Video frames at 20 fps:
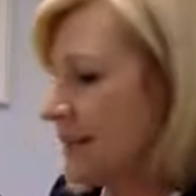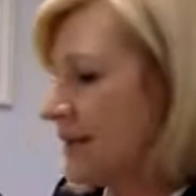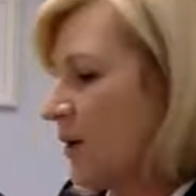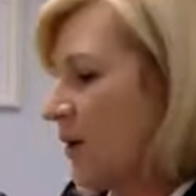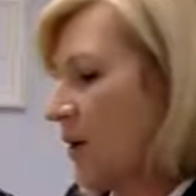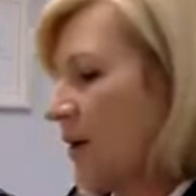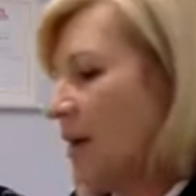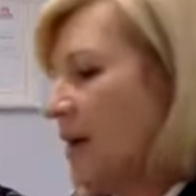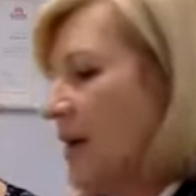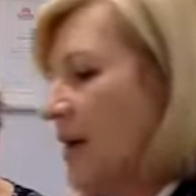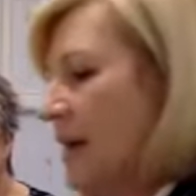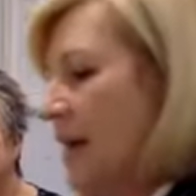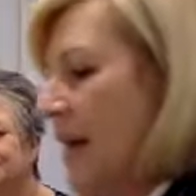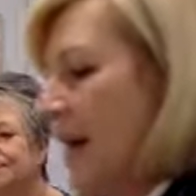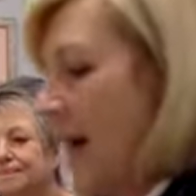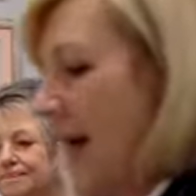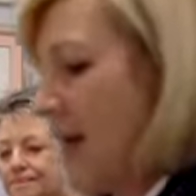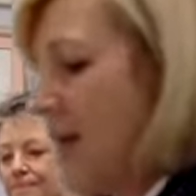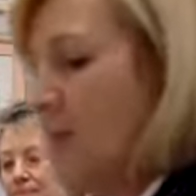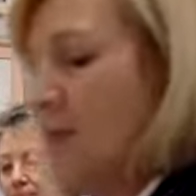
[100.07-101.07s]
So
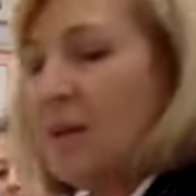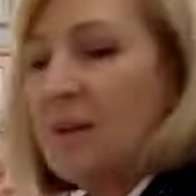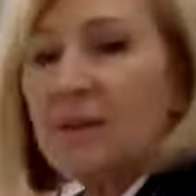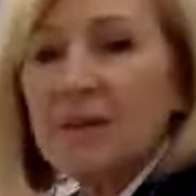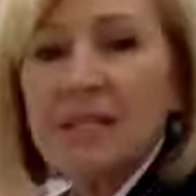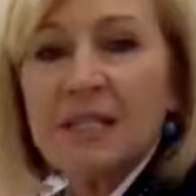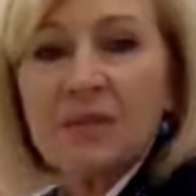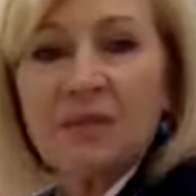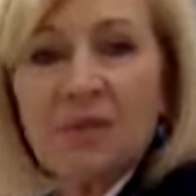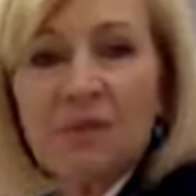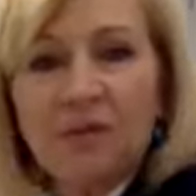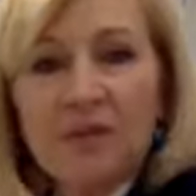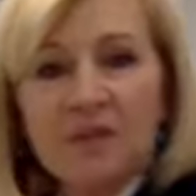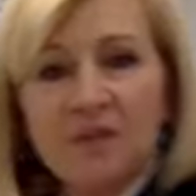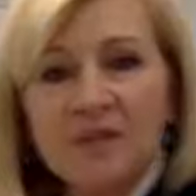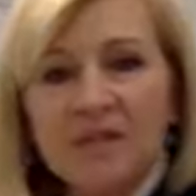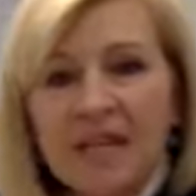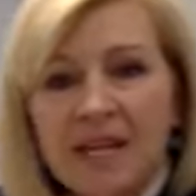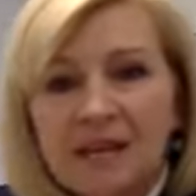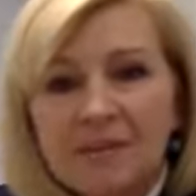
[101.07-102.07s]
hang with us for
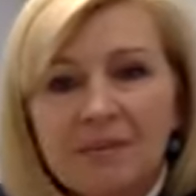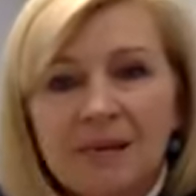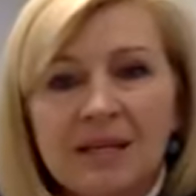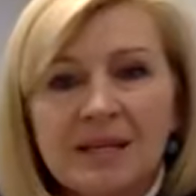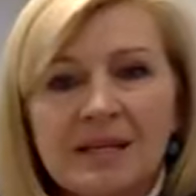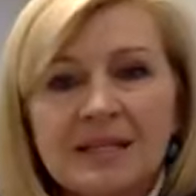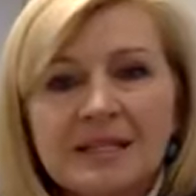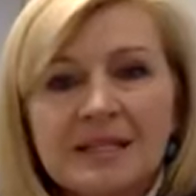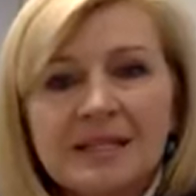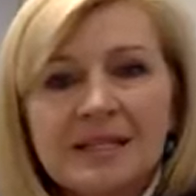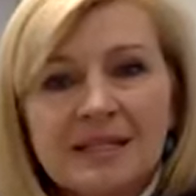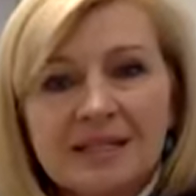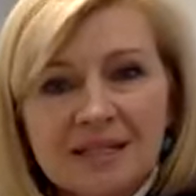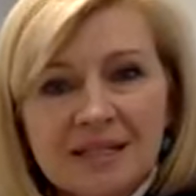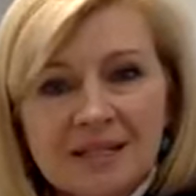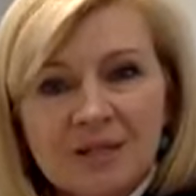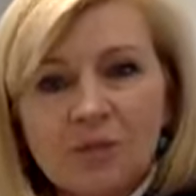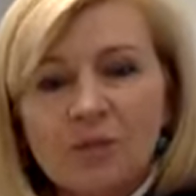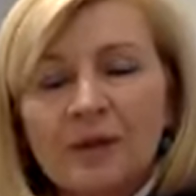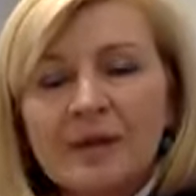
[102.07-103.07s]
15 minutes. This
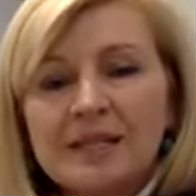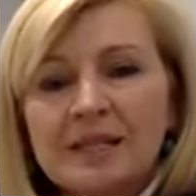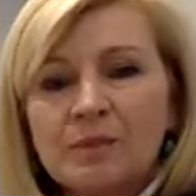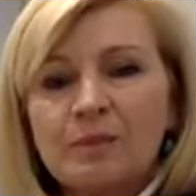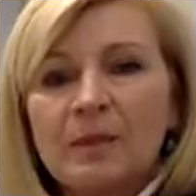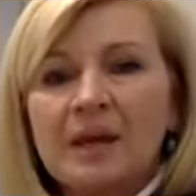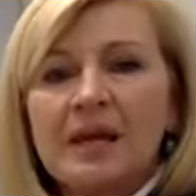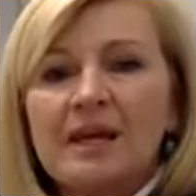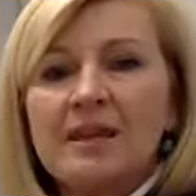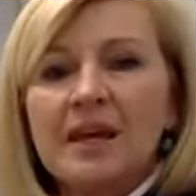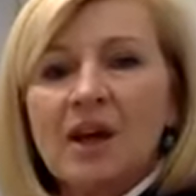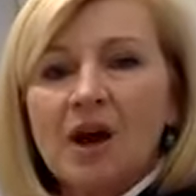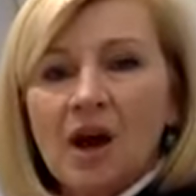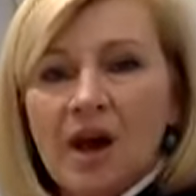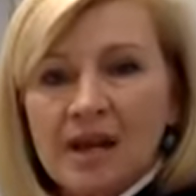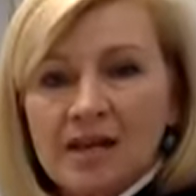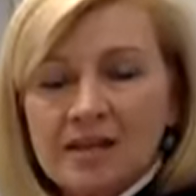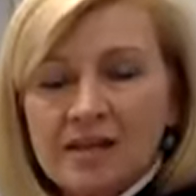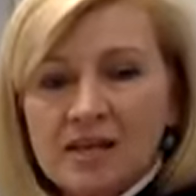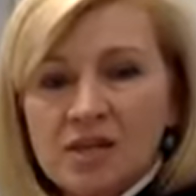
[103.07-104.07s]
is a recipe that
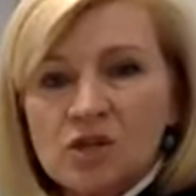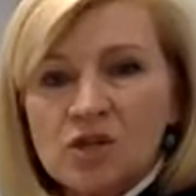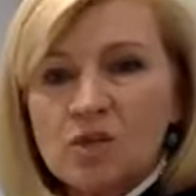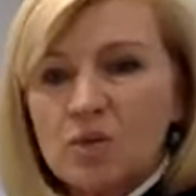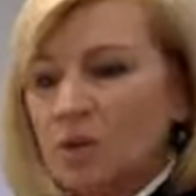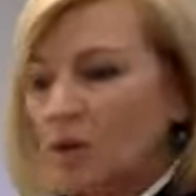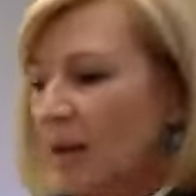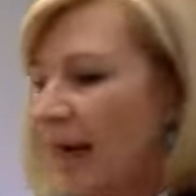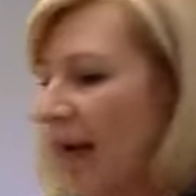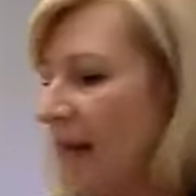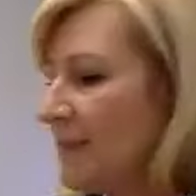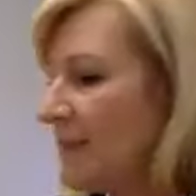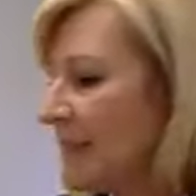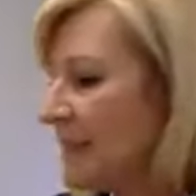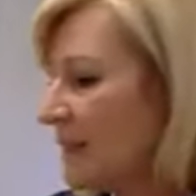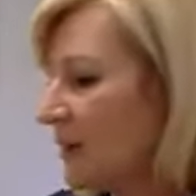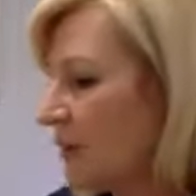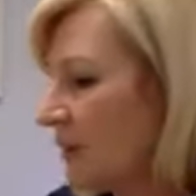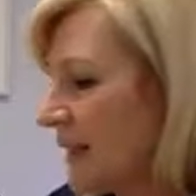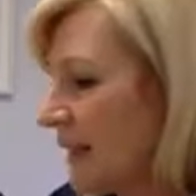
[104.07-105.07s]
I think you will
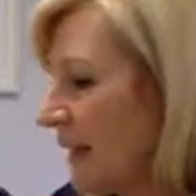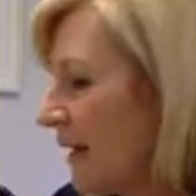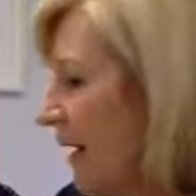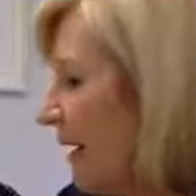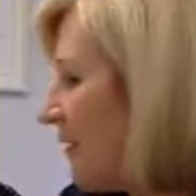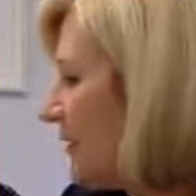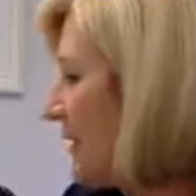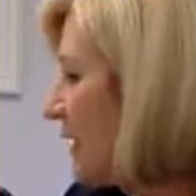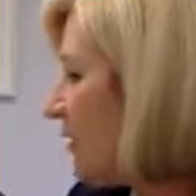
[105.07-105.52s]
absolutely love.